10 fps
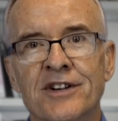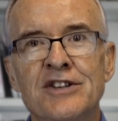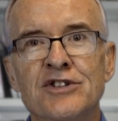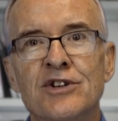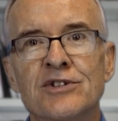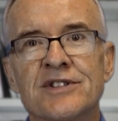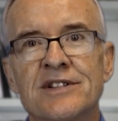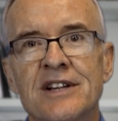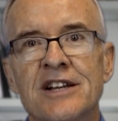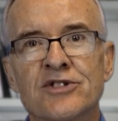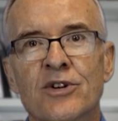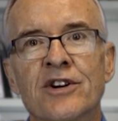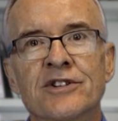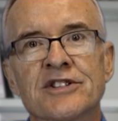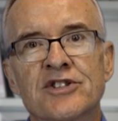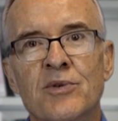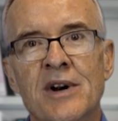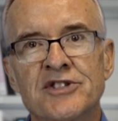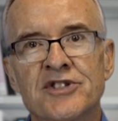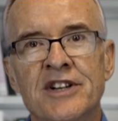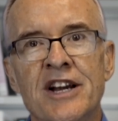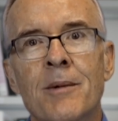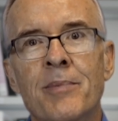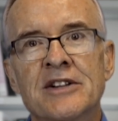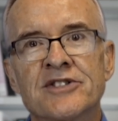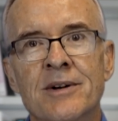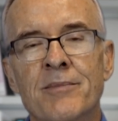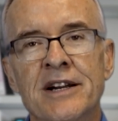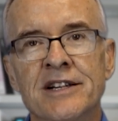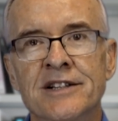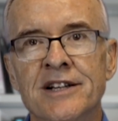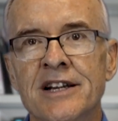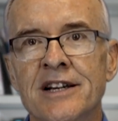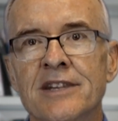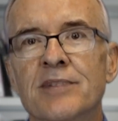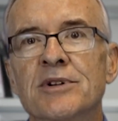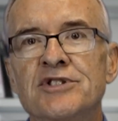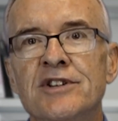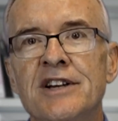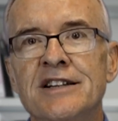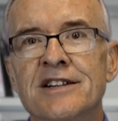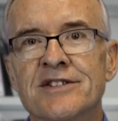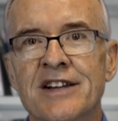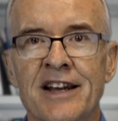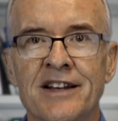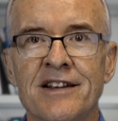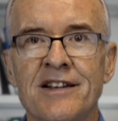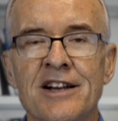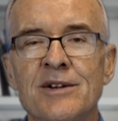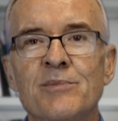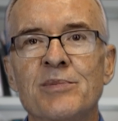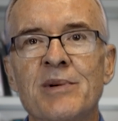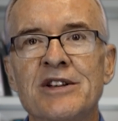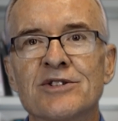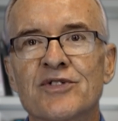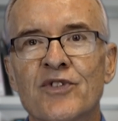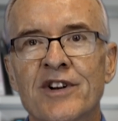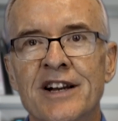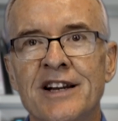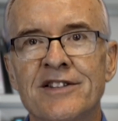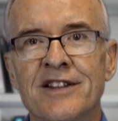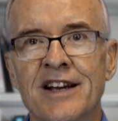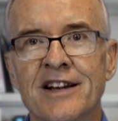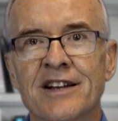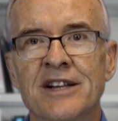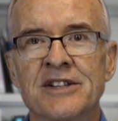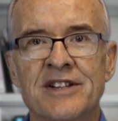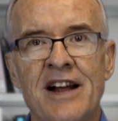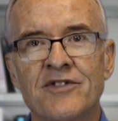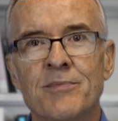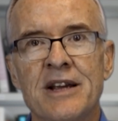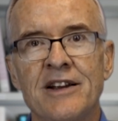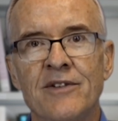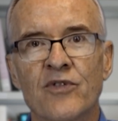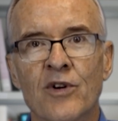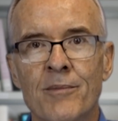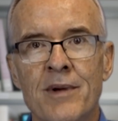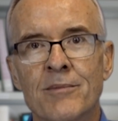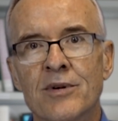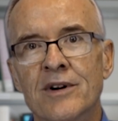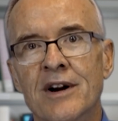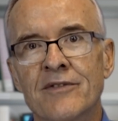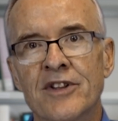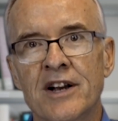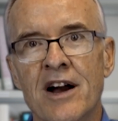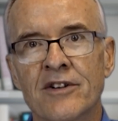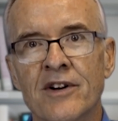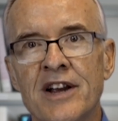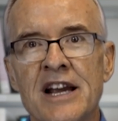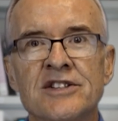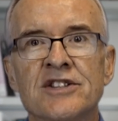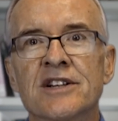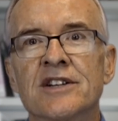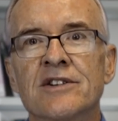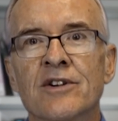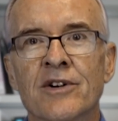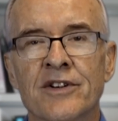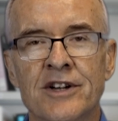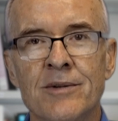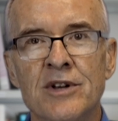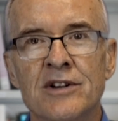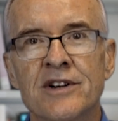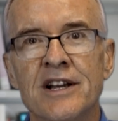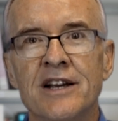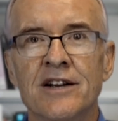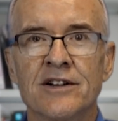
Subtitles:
can use his or her discretion to help out somebody in need, but you need to say, can it be used for anything? Does it have to be for a member of the congregation or the community?